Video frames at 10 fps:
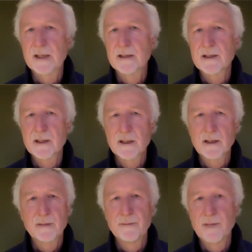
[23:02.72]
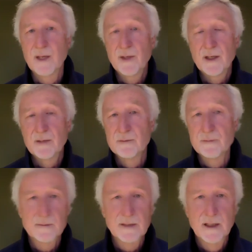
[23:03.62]
still maybe
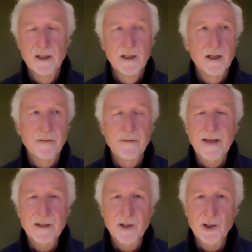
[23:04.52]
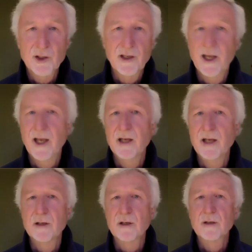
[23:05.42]
affecting your day or
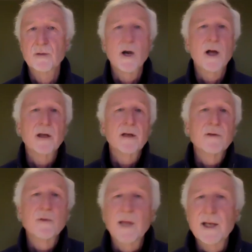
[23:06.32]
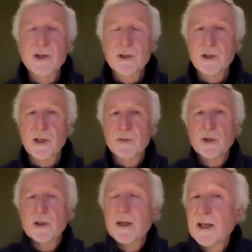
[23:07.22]
your quality of your relationships. You
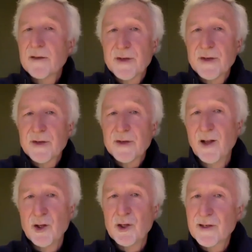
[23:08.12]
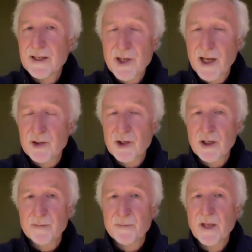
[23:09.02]
can give it your
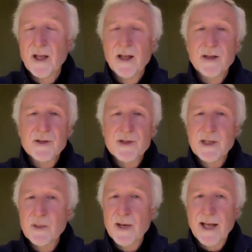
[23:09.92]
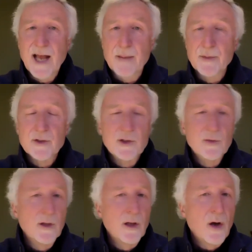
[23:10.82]
attention, see what happens. You
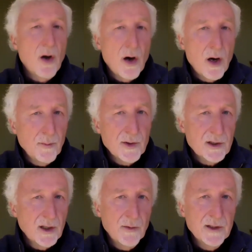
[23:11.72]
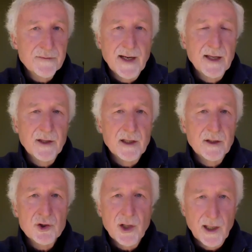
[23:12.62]
will almost always find that
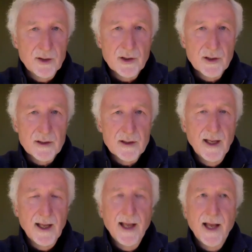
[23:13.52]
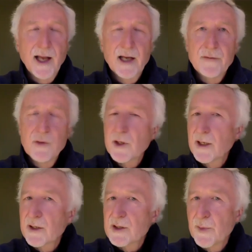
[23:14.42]
it changes. And if you can
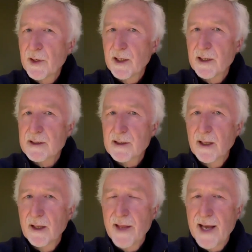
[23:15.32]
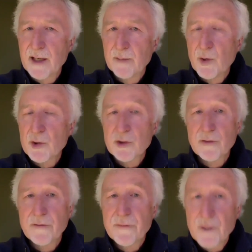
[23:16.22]
experience that emotion
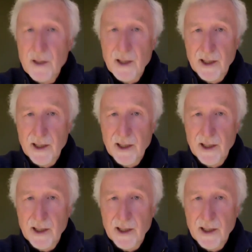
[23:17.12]
fully,